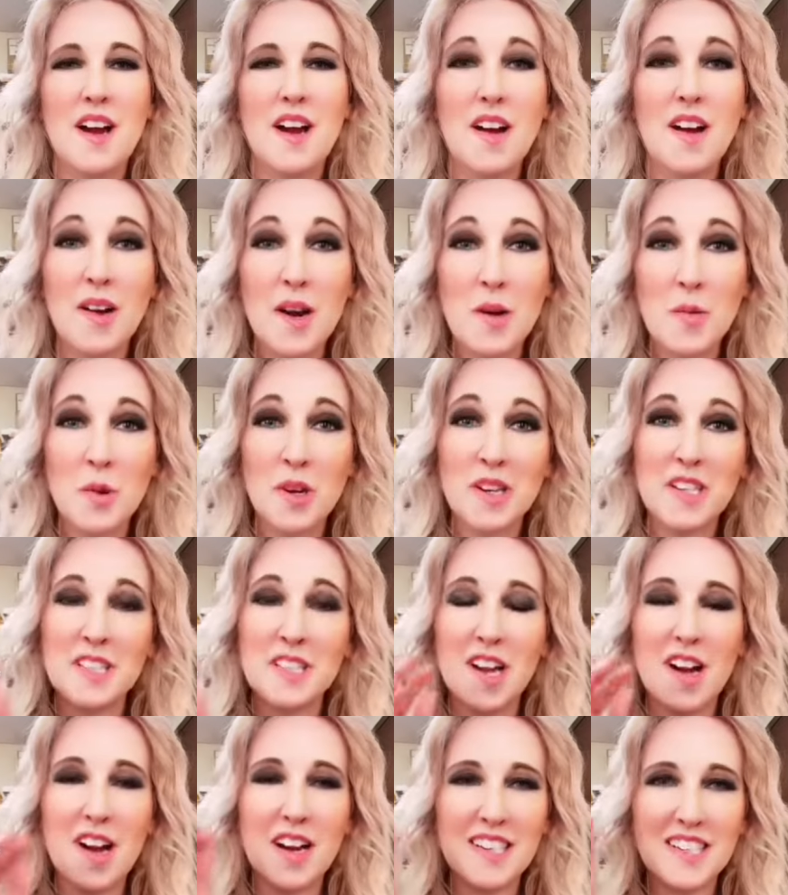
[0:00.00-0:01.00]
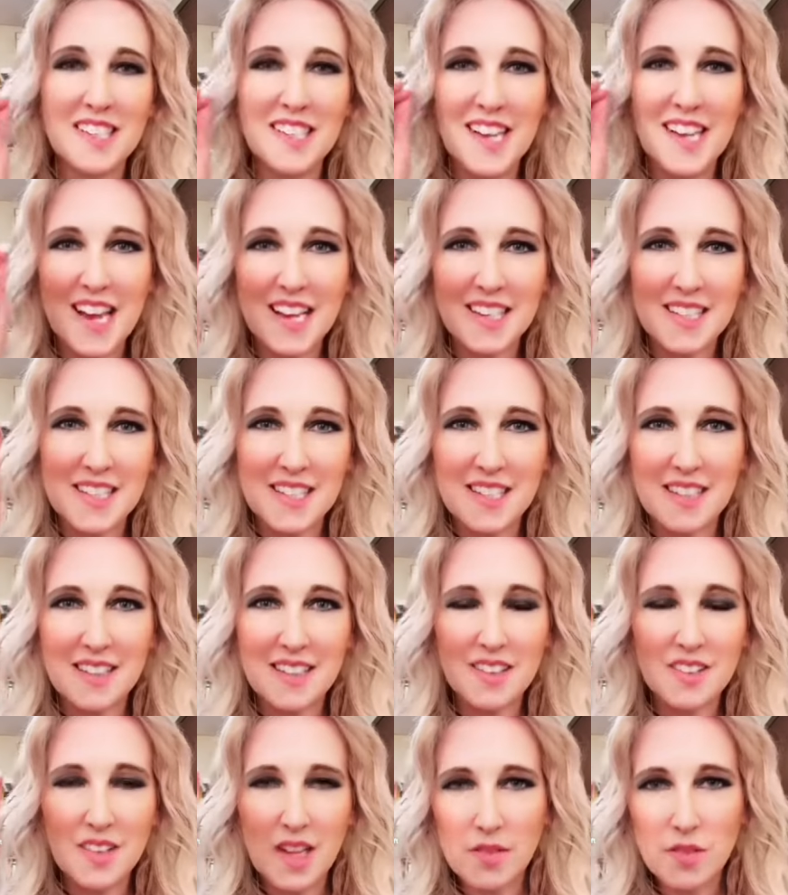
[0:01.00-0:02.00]
right, we're going to talk next
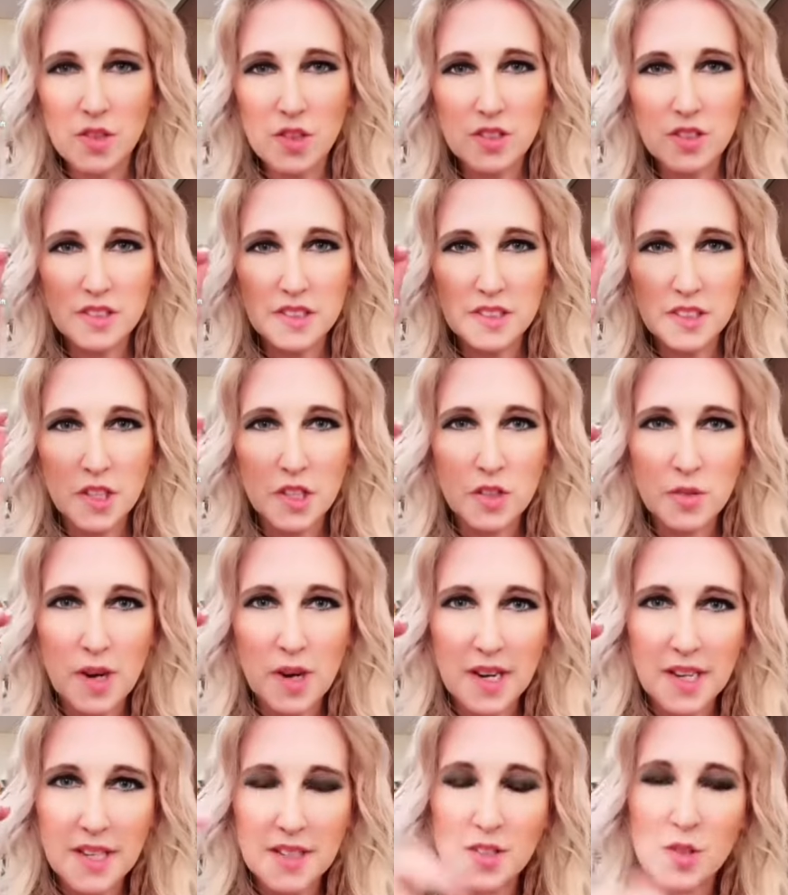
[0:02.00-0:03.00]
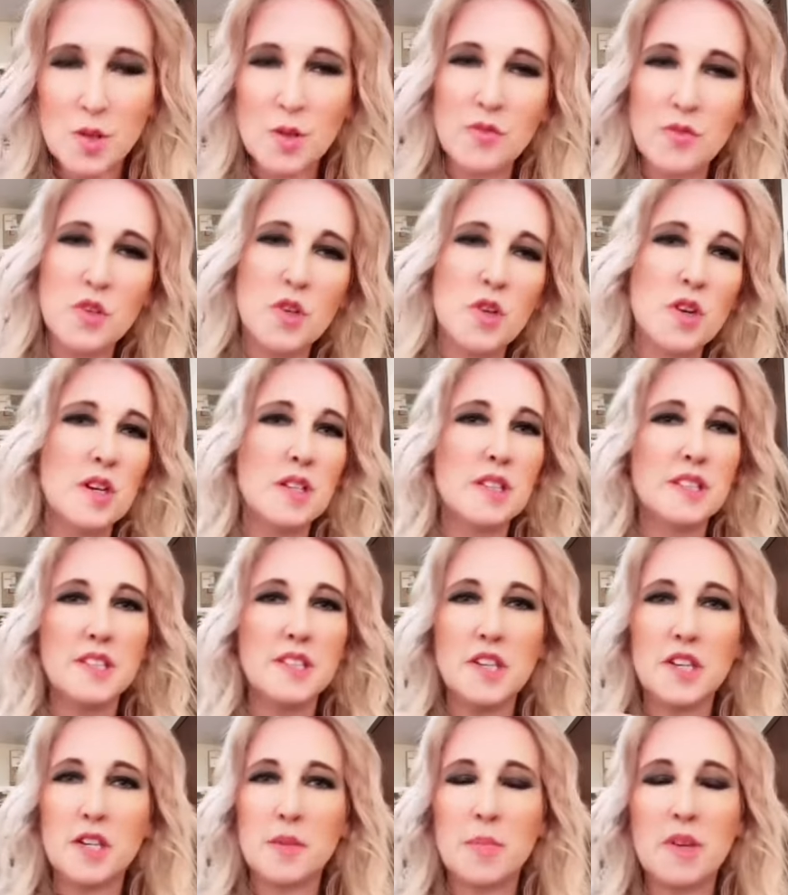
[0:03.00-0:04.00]
level lyric writing. So if you're a
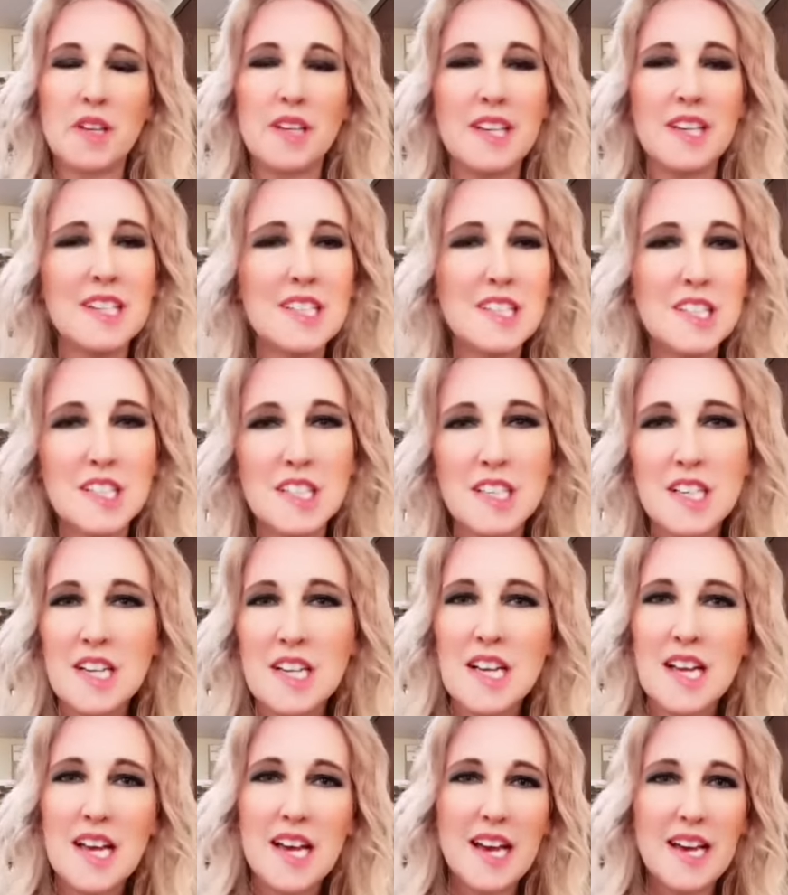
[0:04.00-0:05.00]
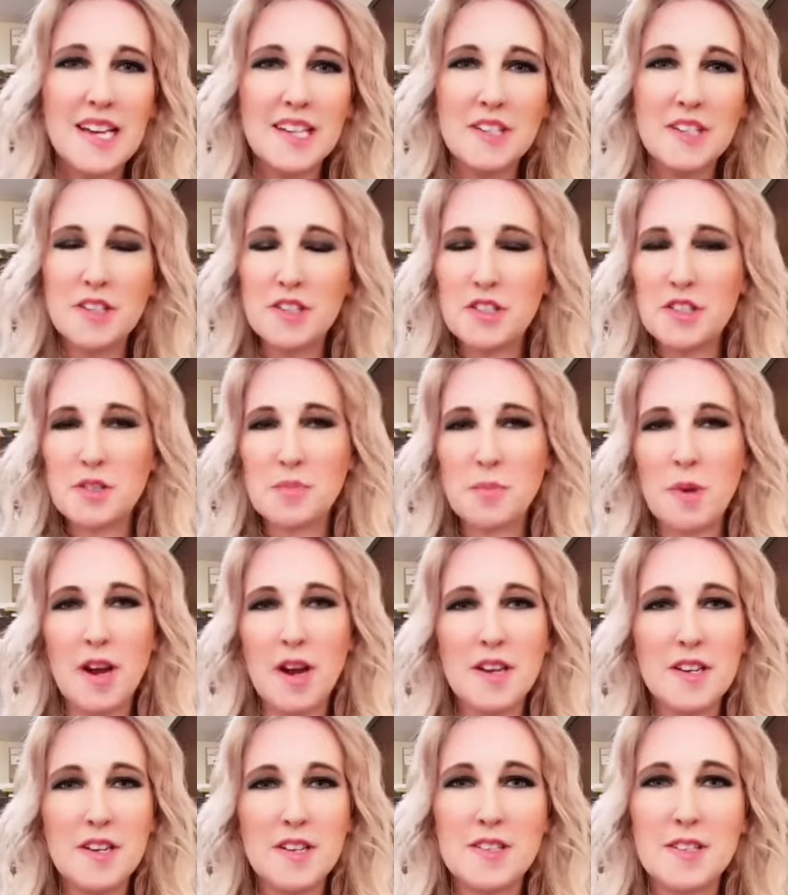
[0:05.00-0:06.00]
lyric beginner and you're just proud of
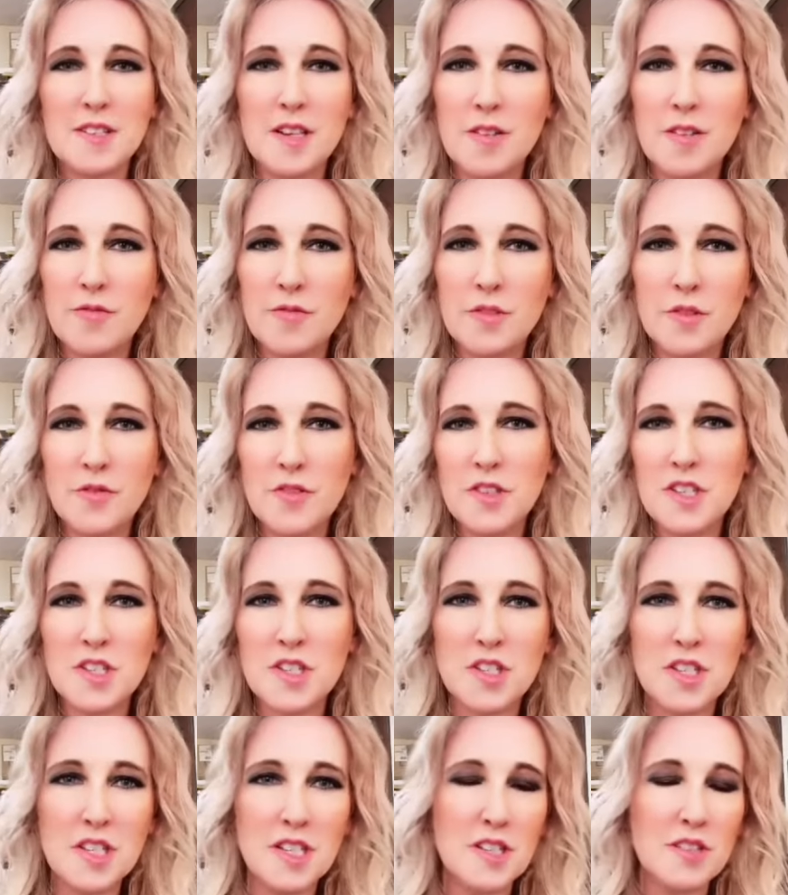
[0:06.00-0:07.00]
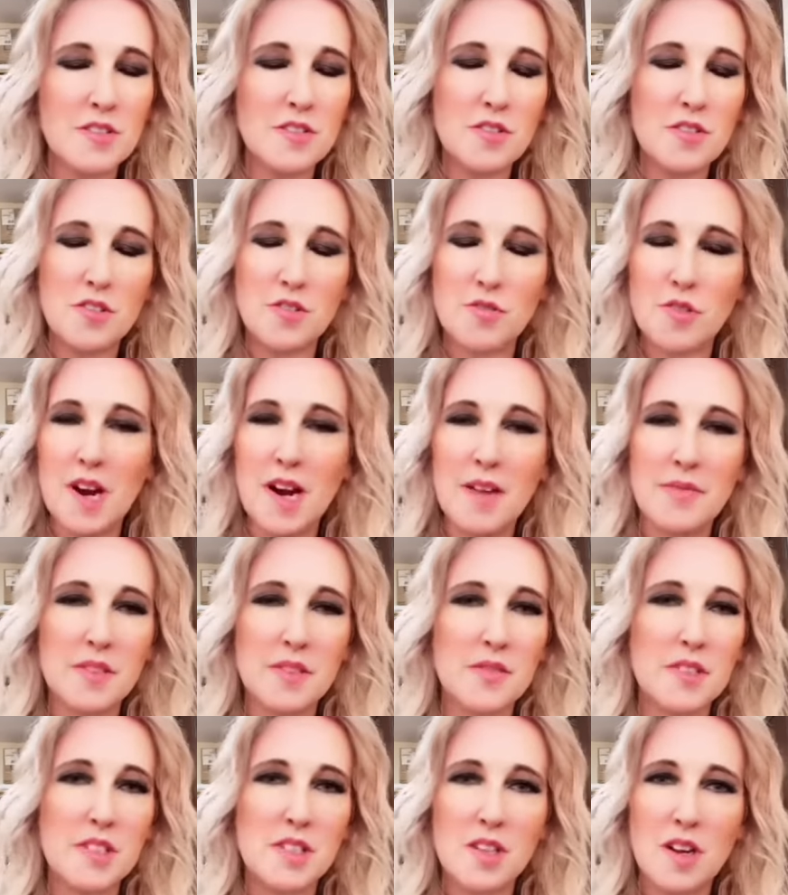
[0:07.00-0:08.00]
yourself for finishing a draft of a
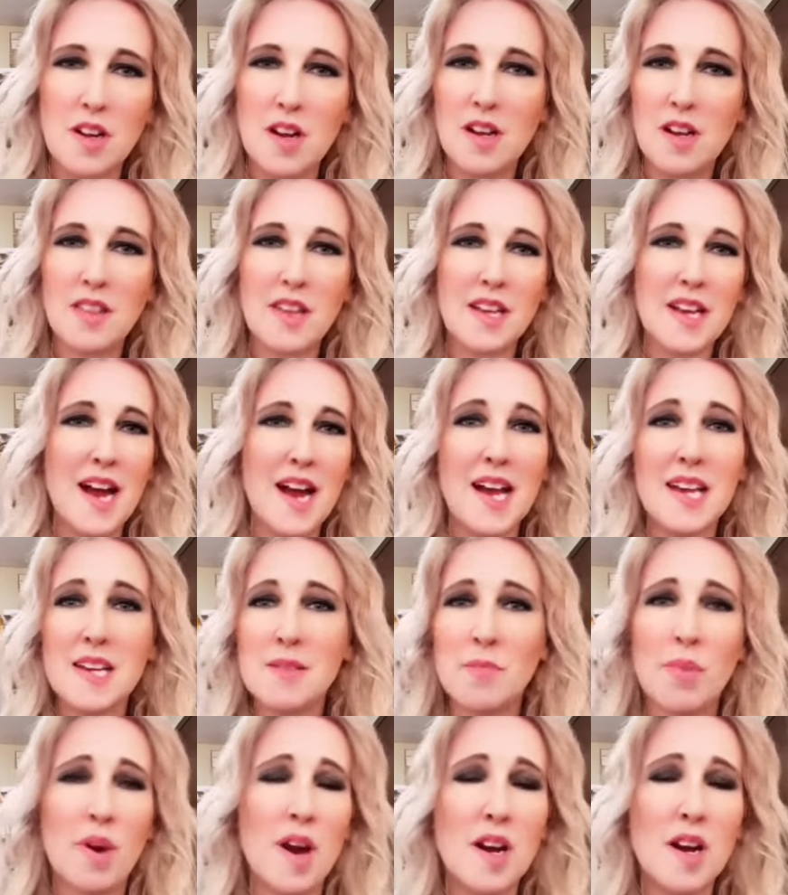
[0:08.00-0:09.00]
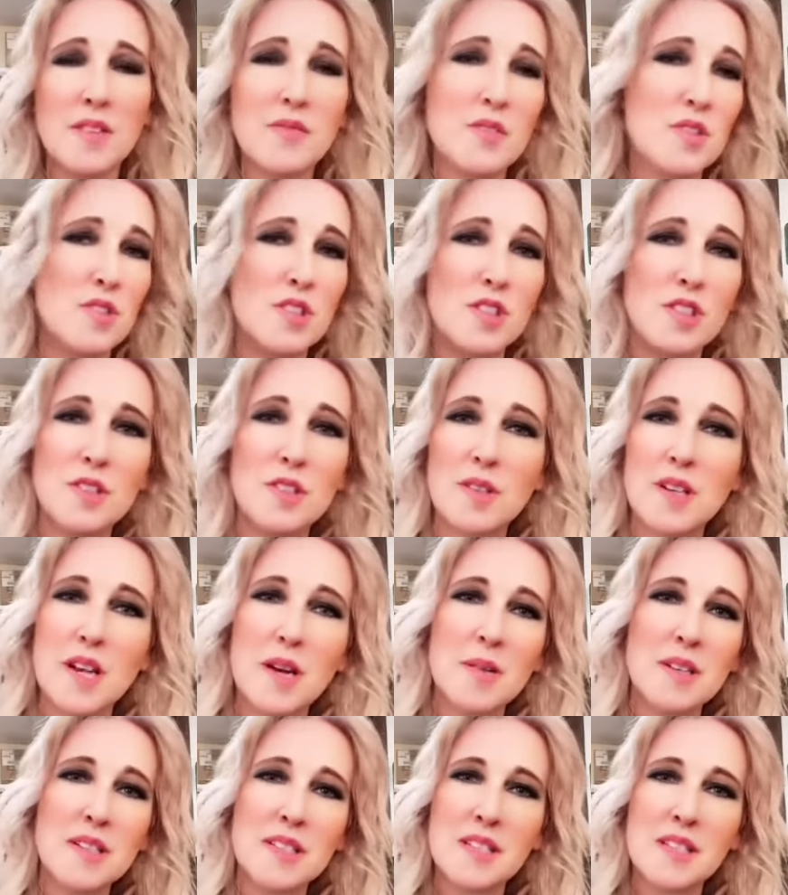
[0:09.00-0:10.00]
song, then I am proud of you too, and I want
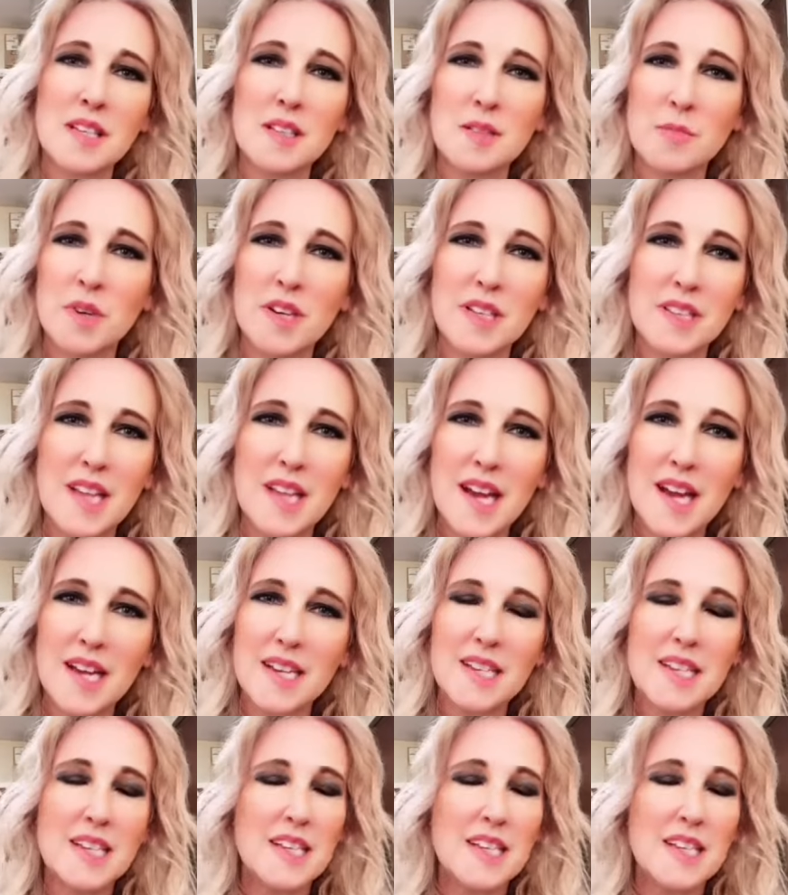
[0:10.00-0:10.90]
to celebrate that.